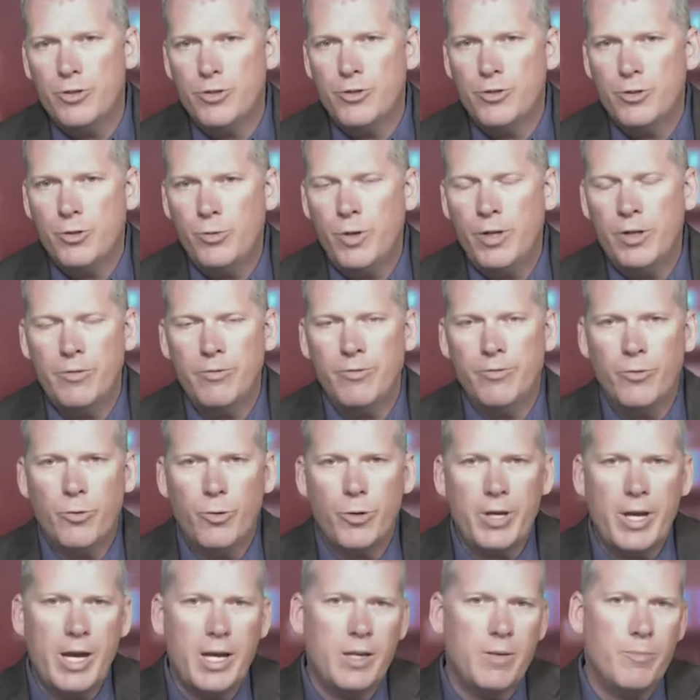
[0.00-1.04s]
just
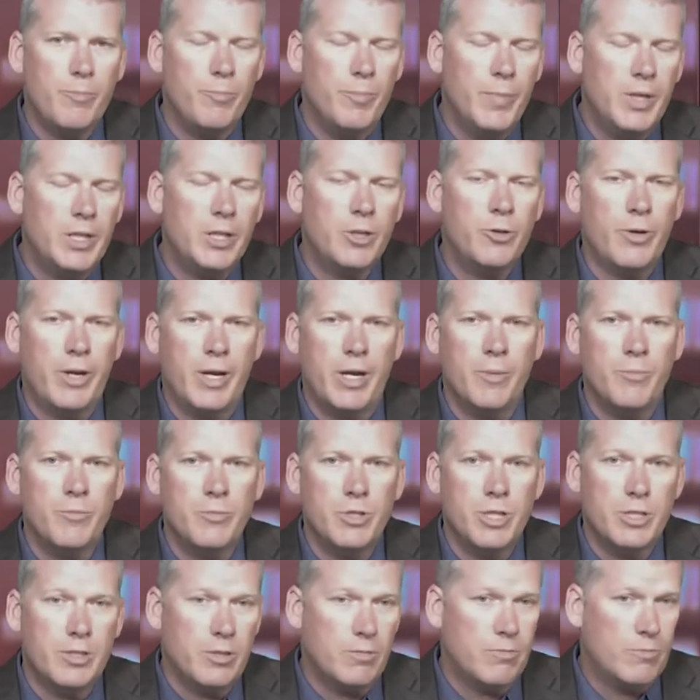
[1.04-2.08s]
248
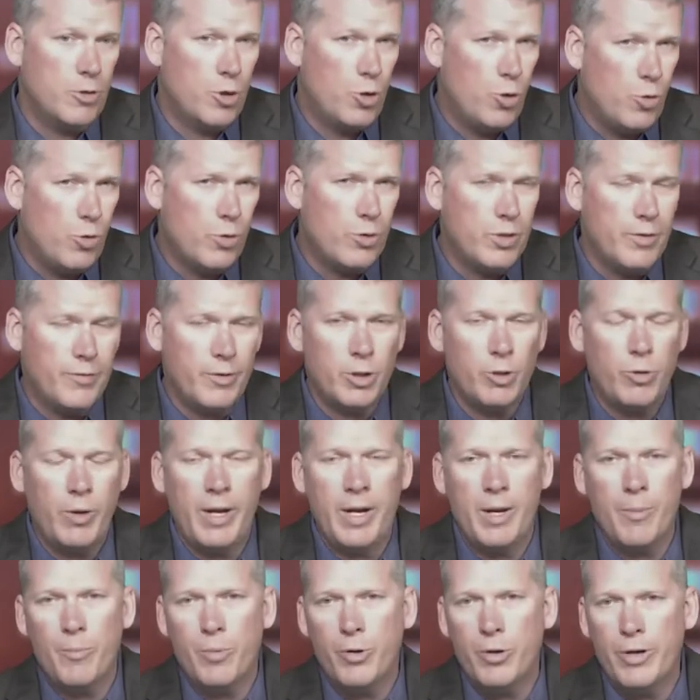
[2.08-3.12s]
milligrams, that's a quarter of a
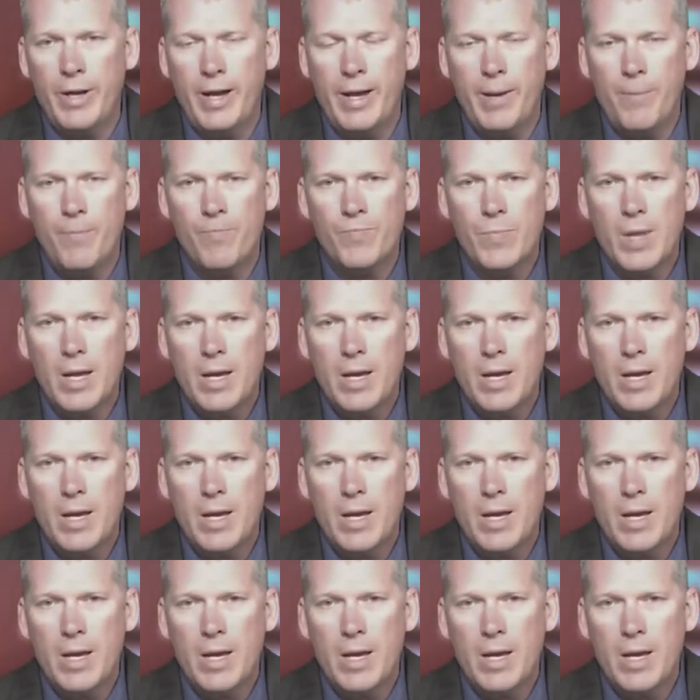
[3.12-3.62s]
gram per day,